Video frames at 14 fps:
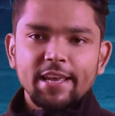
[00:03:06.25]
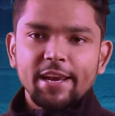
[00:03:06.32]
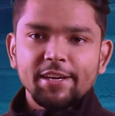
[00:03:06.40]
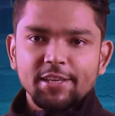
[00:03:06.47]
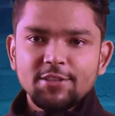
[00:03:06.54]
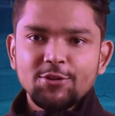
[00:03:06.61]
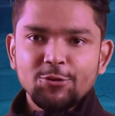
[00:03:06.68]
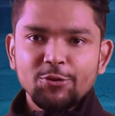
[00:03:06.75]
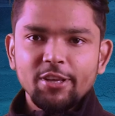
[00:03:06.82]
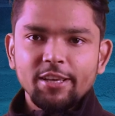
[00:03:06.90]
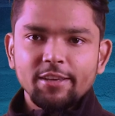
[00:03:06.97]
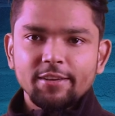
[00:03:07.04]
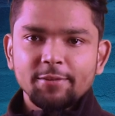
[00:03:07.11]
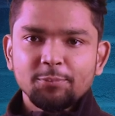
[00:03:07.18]
site is
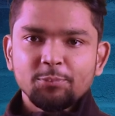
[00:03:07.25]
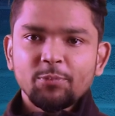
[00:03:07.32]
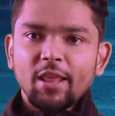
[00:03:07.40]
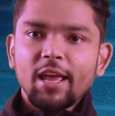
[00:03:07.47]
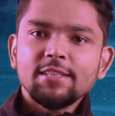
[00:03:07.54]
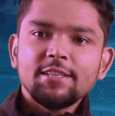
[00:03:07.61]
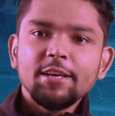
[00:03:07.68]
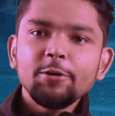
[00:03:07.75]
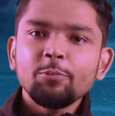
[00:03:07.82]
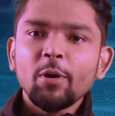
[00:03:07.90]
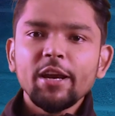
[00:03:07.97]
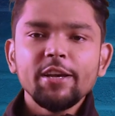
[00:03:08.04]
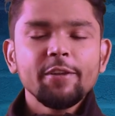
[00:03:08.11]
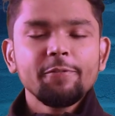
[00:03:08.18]
unique as it
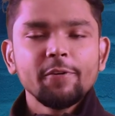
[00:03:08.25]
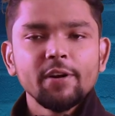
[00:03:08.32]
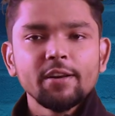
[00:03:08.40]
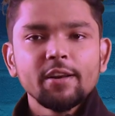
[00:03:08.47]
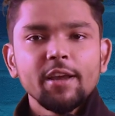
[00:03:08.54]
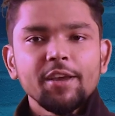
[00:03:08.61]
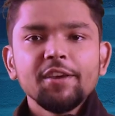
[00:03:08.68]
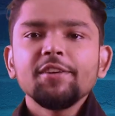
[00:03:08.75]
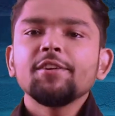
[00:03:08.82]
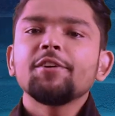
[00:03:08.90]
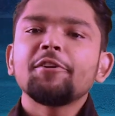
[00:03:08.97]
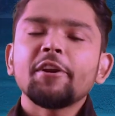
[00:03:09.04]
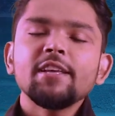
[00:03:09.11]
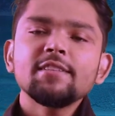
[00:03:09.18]
might differ
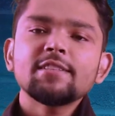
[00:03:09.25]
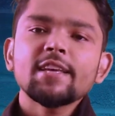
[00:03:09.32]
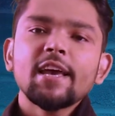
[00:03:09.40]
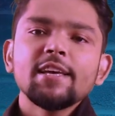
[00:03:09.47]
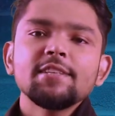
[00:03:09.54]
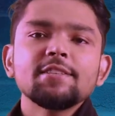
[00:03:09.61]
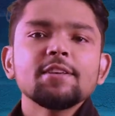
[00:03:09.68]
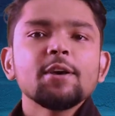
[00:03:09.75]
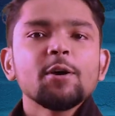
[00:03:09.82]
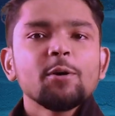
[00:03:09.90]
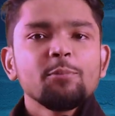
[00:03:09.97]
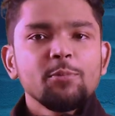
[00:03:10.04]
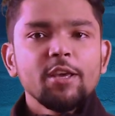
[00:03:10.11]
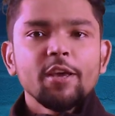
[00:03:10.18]
in grain size,
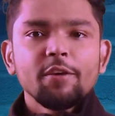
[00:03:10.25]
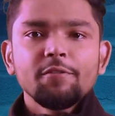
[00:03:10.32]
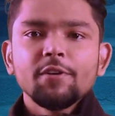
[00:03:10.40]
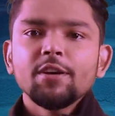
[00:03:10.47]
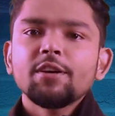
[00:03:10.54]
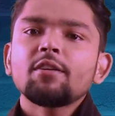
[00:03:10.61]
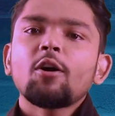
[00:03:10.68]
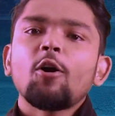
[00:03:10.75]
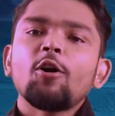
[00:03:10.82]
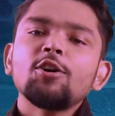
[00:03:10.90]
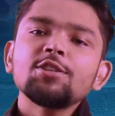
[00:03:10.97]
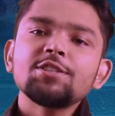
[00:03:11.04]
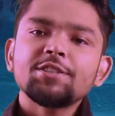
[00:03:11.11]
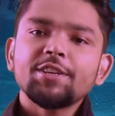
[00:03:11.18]
behavior
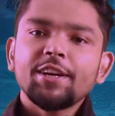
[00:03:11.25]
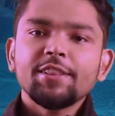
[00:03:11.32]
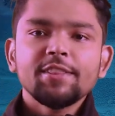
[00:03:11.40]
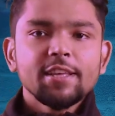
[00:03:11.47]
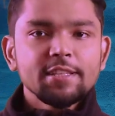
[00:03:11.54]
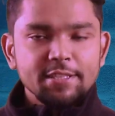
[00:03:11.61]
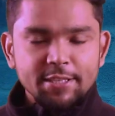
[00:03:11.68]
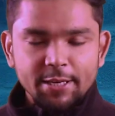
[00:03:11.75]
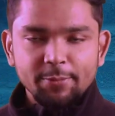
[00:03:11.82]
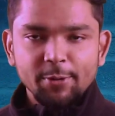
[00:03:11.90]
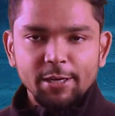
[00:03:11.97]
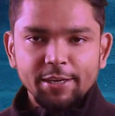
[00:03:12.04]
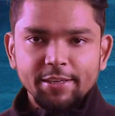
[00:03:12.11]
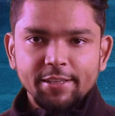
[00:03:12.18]
or strength and
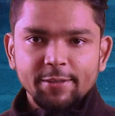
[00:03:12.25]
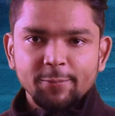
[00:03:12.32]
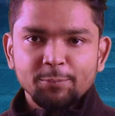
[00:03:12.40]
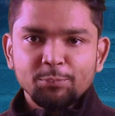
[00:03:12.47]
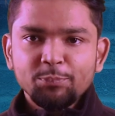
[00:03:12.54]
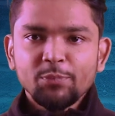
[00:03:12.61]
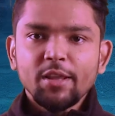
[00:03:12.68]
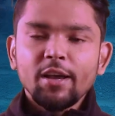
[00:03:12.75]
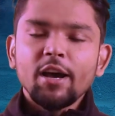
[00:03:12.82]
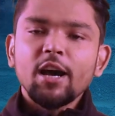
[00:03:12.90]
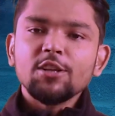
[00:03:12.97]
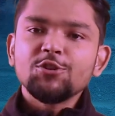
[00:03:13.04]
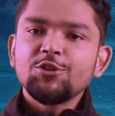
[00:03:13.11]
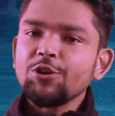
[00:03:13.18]
stability.
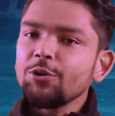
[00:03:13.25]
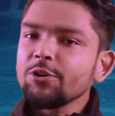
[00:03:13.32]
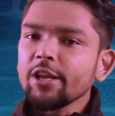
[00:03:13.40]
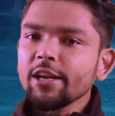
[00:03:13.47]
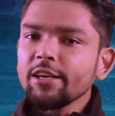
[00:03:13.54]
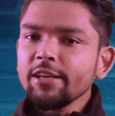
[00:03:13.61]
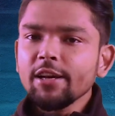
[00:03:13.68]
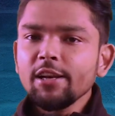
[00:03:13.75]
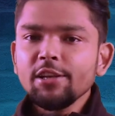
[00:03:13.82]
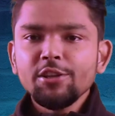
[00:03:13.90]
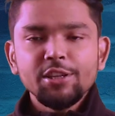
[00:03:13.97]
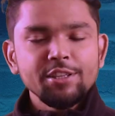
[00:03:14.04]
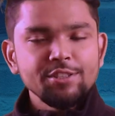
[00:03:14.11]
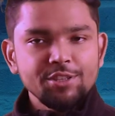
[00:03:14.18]
A
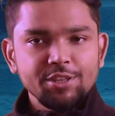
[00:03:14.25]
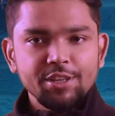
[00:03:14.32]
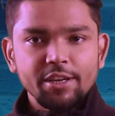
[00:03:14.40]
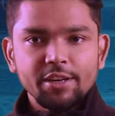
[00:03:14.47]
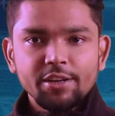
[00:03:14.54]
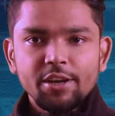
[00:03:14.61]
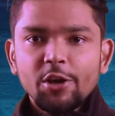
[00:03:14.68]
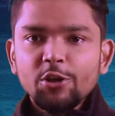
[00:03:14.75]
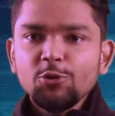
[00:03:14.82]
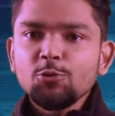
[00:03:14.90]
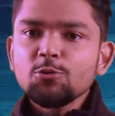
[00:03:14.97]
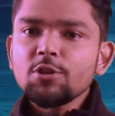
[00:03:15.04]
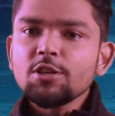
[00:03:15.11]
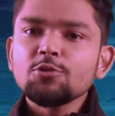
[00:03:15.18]
geotechnical engineer
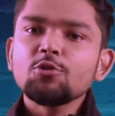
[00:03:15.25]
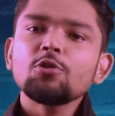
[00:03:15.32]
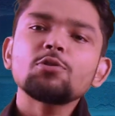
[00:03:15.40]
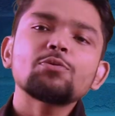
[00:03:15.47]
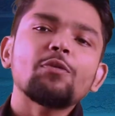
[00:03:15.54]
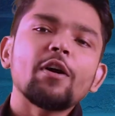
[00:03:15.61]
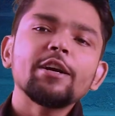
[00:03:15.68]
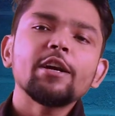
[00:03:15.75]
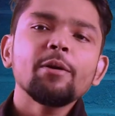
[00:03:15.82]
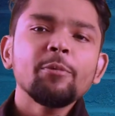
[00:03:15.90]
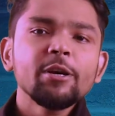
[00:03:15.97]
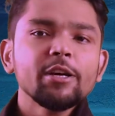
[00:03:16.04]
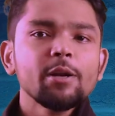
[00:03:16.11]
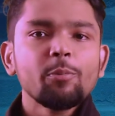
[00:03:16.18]
uses those
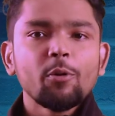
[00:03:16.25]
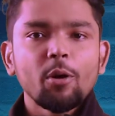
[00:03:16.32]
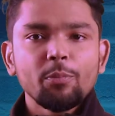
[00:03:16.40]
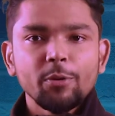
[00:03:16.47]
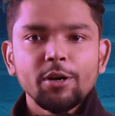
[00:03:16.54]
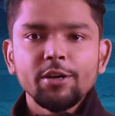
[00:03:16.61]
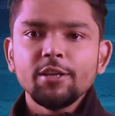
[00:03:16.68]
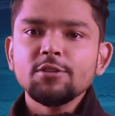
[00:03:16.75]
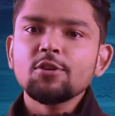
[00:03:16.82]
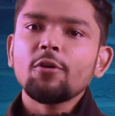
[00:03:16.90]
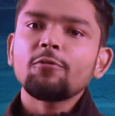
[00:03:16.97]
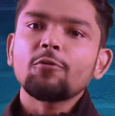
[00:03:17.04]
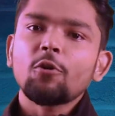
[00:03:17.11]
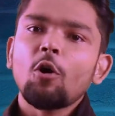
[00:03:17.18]
fundamental properties
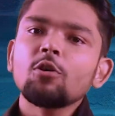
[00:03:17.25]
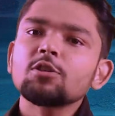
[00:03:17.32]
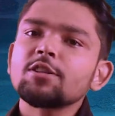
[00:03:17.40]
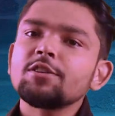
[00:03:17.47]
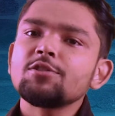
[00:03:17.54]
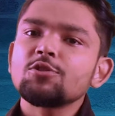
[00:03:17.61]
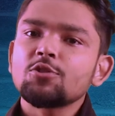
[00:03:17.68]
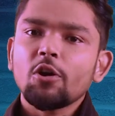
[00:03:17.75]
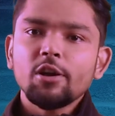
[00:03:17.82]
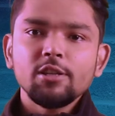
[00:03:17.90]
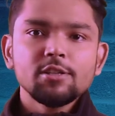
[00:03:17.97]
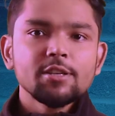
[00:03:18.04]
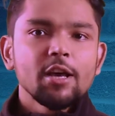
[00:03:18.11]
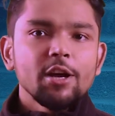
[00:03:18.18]
of rocks and
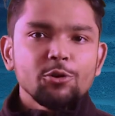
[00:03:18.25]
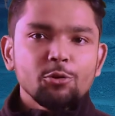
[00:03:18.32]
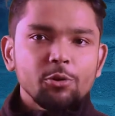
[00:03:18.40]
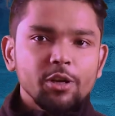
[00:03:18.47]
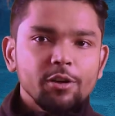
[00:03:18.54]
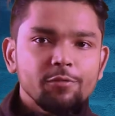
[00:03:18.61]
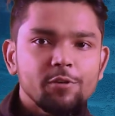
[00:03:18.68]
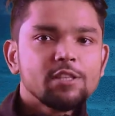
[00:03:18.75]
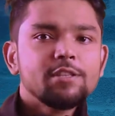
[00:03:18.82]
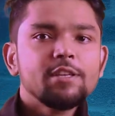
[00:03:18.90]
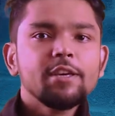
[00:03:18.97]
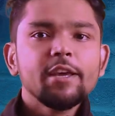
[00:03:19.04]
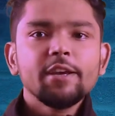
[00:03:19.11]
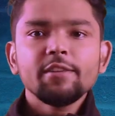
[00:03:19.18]
soils to
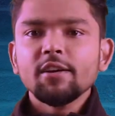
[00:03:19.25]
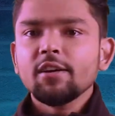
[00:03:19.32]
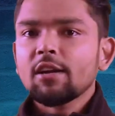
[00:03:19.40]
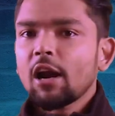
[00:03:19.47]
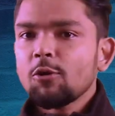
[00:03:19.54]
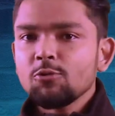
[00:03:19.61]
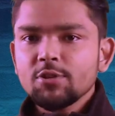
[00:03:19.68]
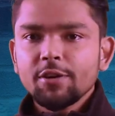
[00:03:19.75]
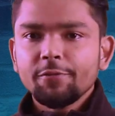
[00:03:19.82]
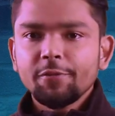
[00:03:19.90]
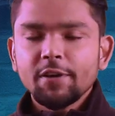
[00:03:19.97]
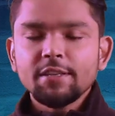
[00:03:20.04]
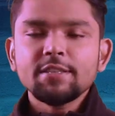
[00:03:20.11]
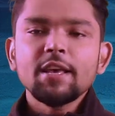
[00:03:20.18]
investigate the ground
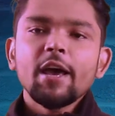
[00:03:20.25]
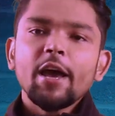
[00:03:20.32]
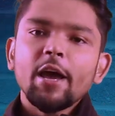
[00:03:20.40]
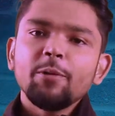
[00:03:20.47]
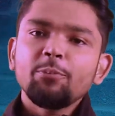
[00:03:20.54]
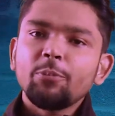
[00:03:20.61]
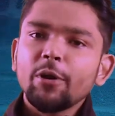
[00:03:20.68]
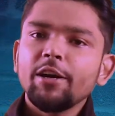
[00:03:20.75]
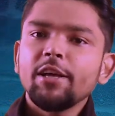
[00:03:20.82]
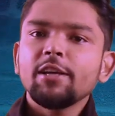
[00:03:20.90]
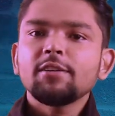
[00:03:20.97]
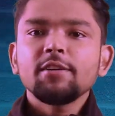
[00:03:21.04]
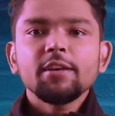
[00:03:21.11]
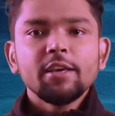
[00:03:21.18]
surface and
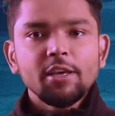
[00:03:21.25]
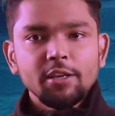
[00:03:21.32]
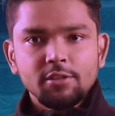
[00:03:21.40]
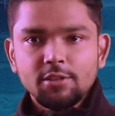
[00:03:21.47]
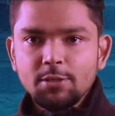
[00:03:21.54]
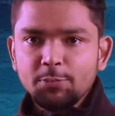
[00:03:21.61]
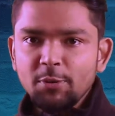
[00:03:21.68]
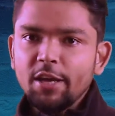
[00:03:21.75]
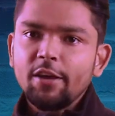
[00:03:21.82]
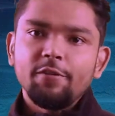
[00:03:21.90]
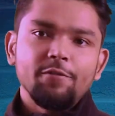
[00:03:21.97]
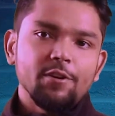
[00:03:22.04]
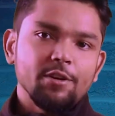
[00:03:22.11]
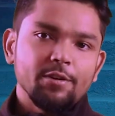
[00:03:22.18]
predict its
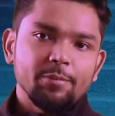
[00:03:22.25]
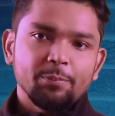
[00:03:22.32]
behavior.